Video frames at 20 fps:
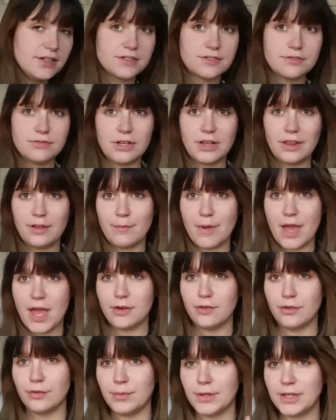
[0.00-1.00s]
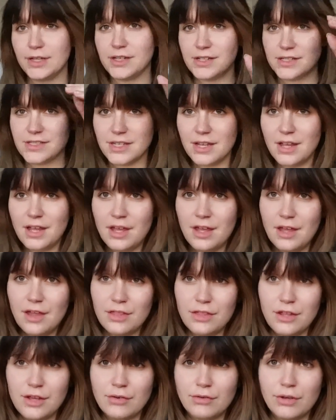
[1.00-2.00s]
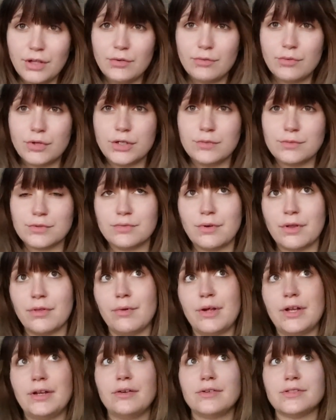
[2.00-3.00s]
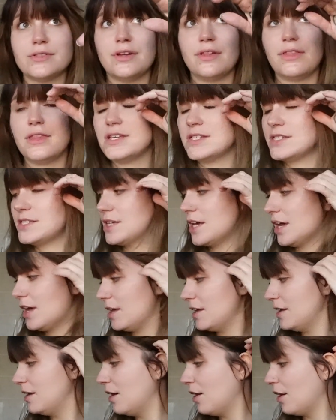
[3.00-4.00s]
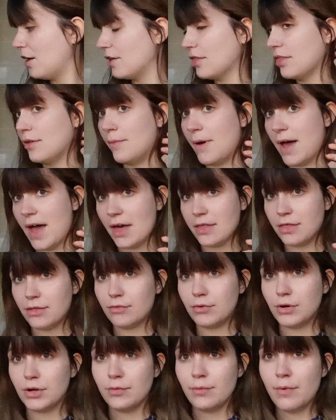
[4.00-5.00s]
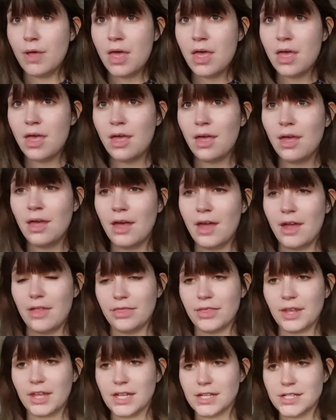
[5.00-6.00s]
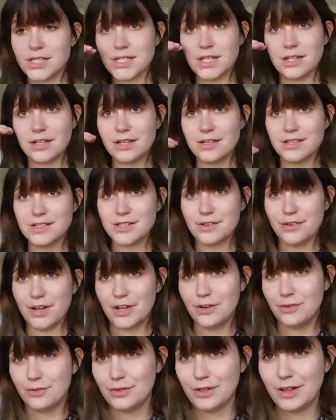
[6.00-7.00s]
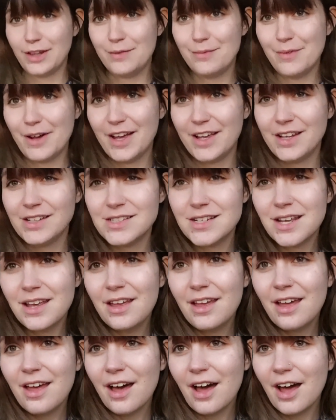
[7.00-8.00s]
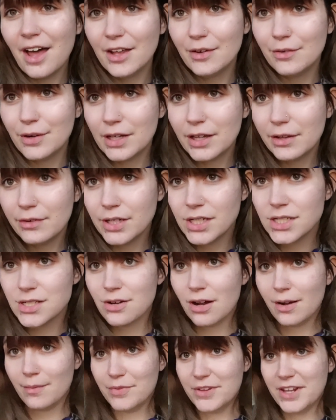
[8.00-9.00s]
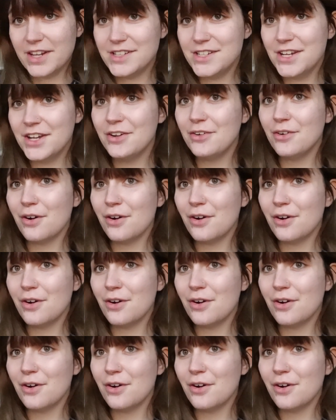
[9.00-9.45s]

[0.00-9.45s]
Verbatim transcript: doesn't really matter because the only rooms with windows on this side are the bathroom and the kitchen so I don't really mind. I quickly wanted to update